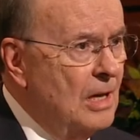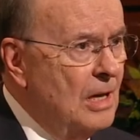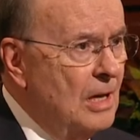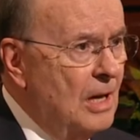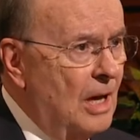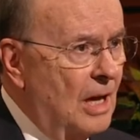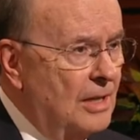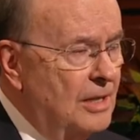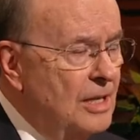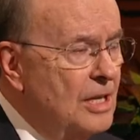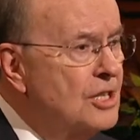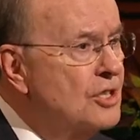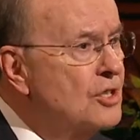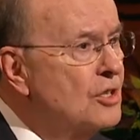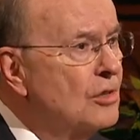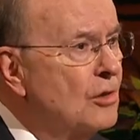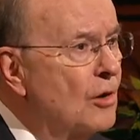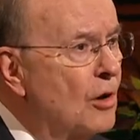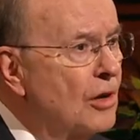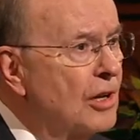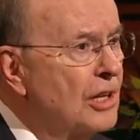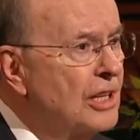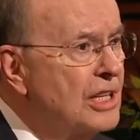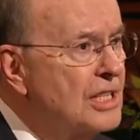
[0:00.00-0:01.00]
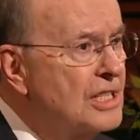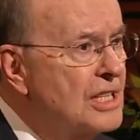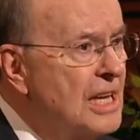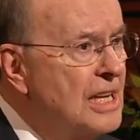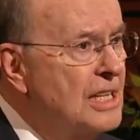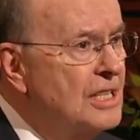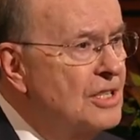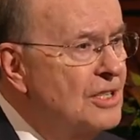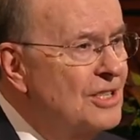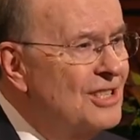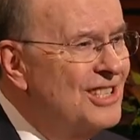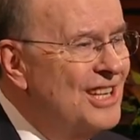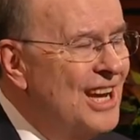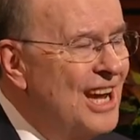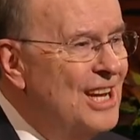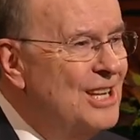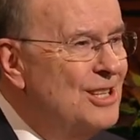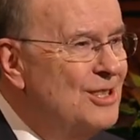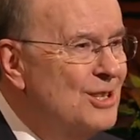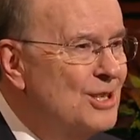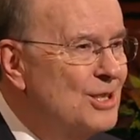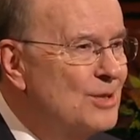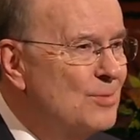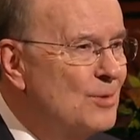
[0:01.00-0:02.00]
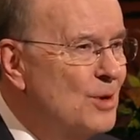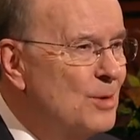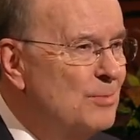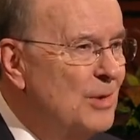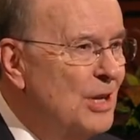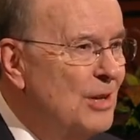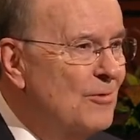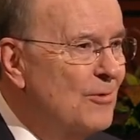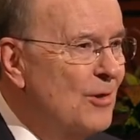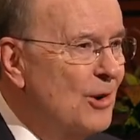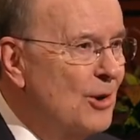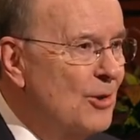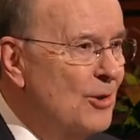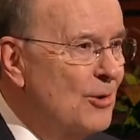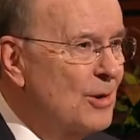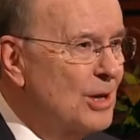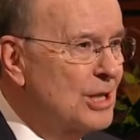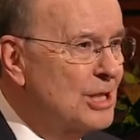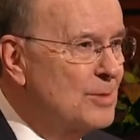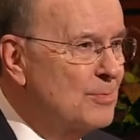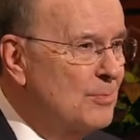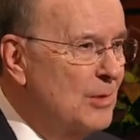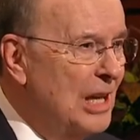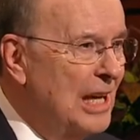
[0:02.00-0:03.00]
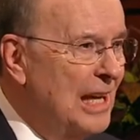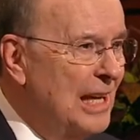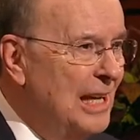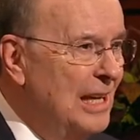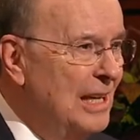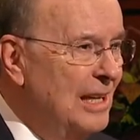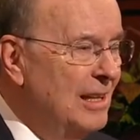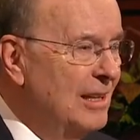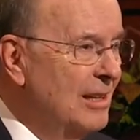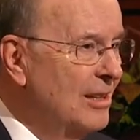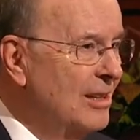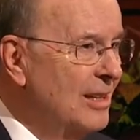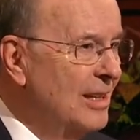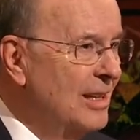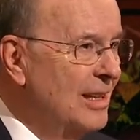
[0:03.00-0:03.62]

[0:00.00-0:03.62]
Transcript: Additional organization changes will be further explained